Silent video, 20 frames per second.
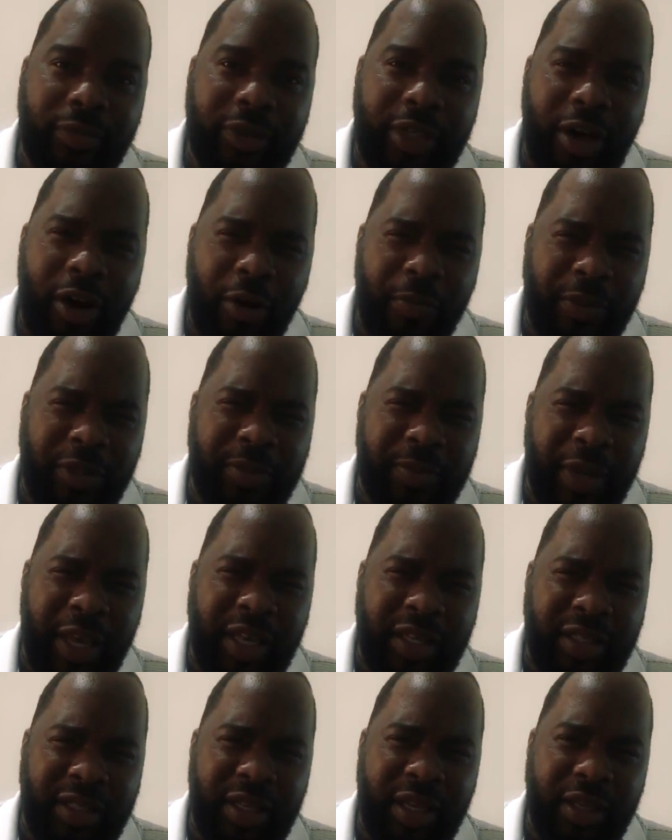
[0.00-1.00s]
I hope it's
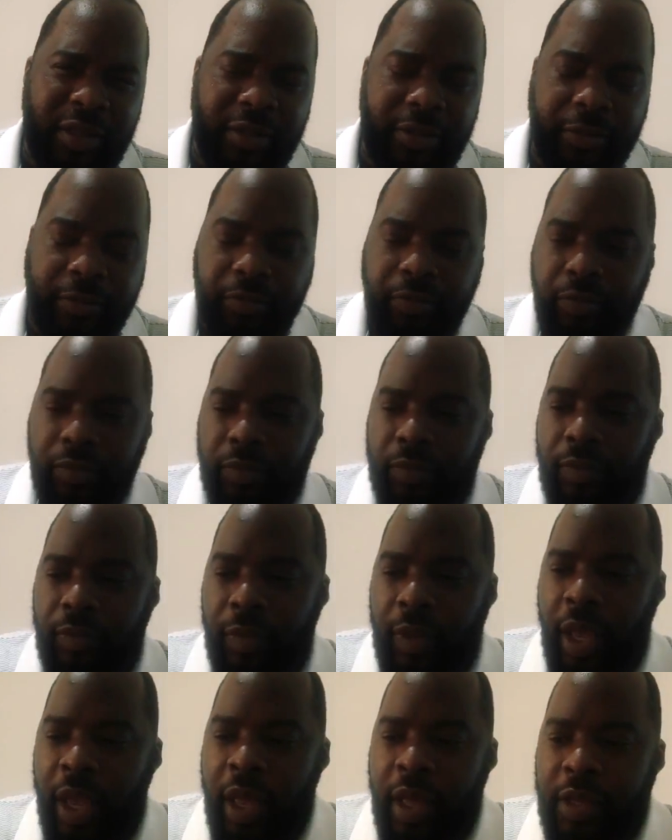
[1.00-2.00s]
making sense.
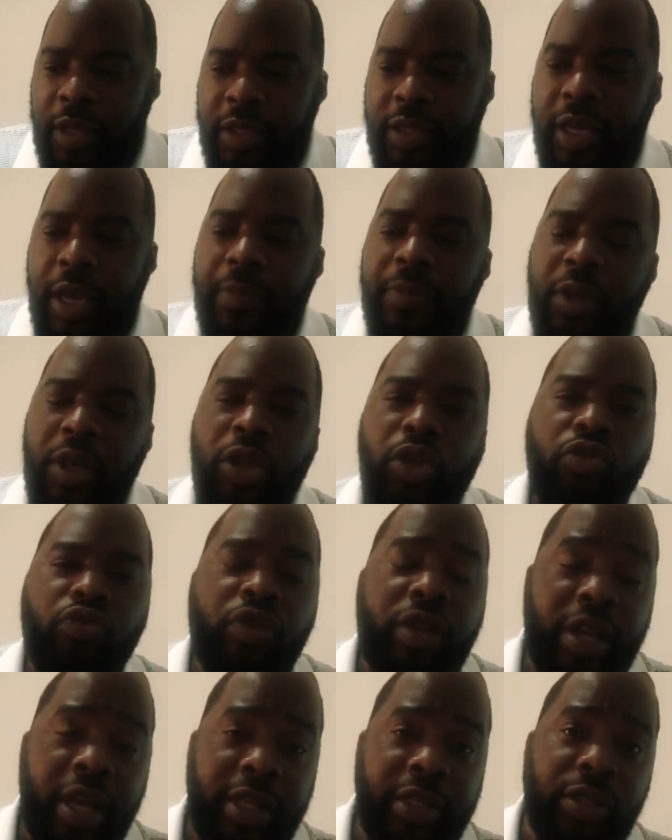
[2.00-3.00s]
The same thing you
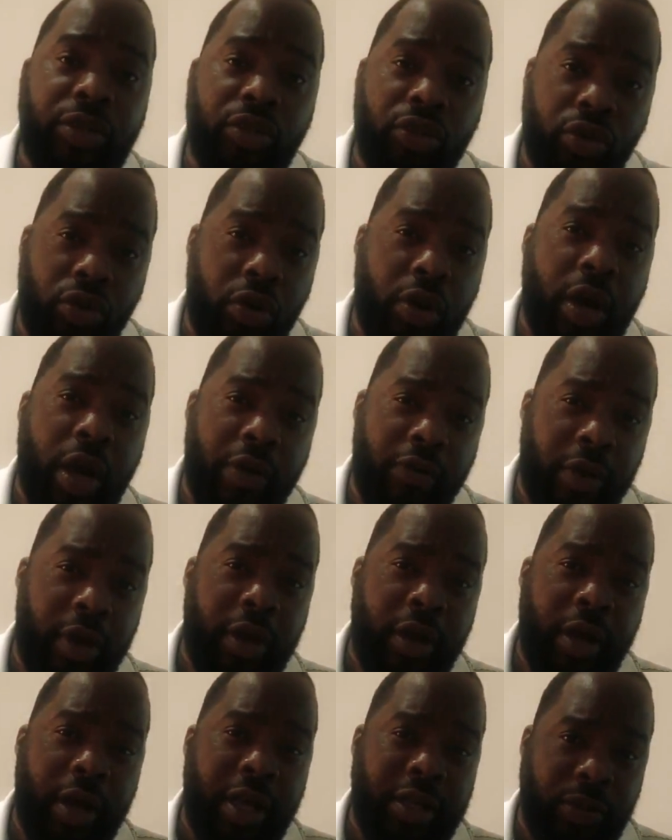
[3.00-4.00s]
relate to your
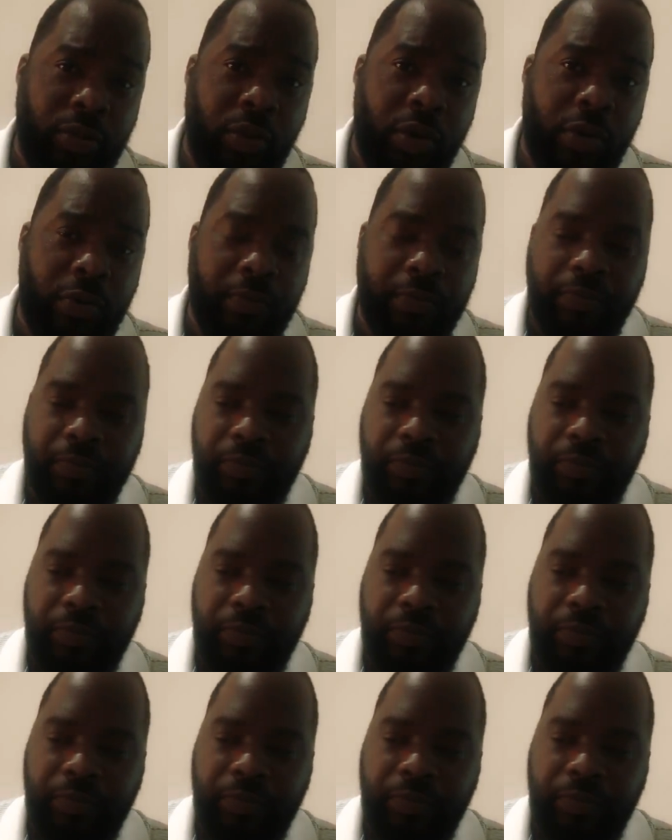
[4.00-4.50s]
career as well.